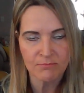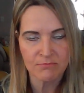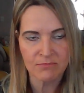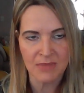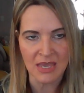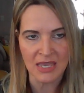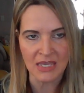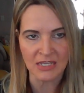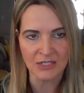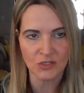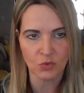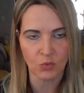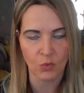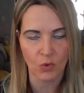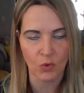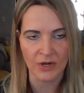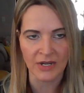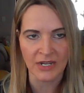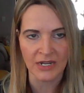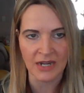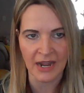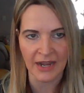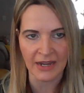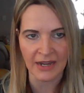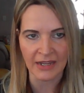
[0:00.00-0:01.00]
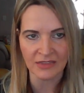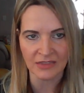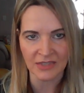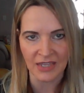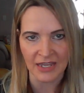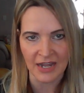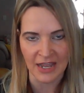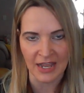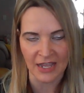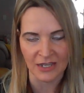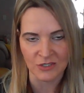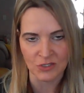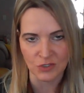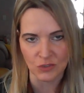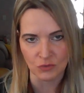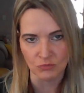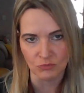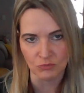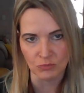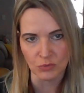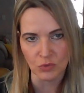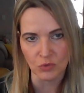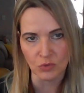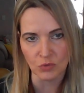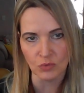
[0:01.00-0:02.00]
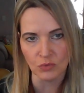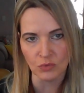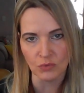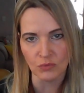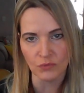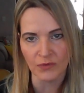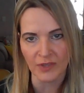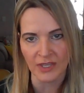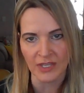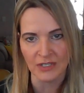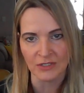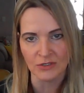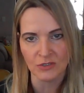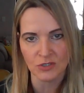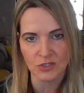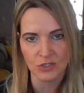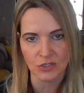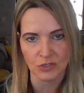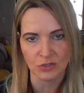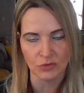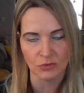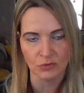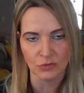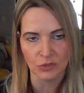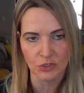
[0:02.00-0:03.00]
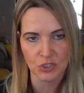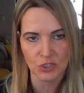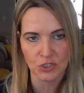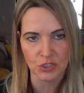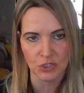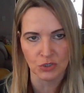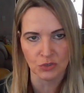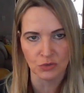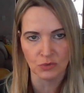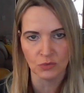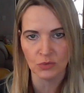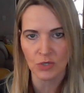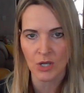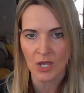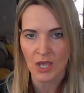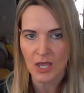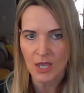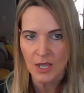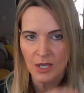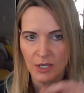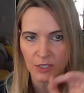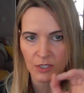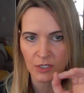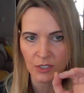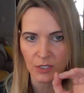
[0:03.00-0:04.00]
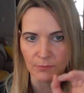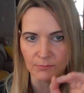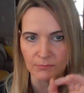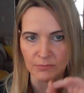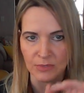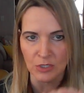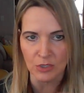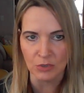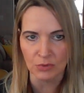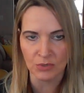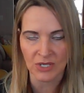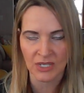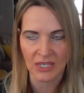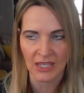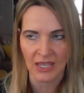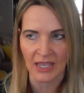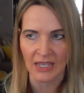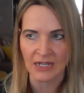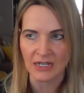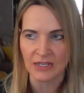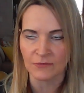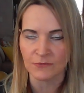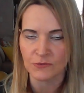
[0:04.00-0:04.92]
May 29th, and as you move into June, communicate.